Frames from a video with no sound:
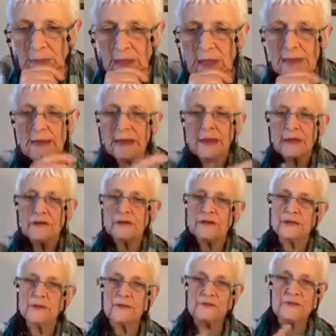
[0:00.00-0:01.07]
Yeah, they
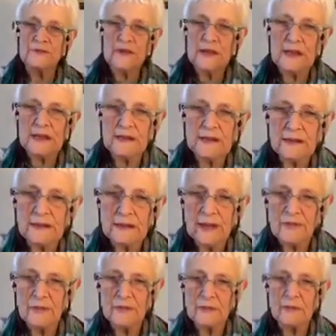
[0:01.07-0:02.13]
would feel, that's
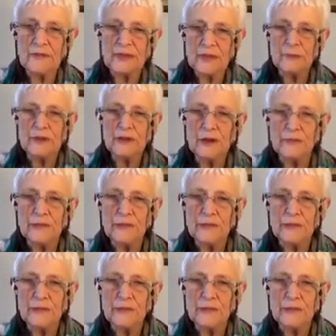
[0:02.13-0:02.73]
what, they become the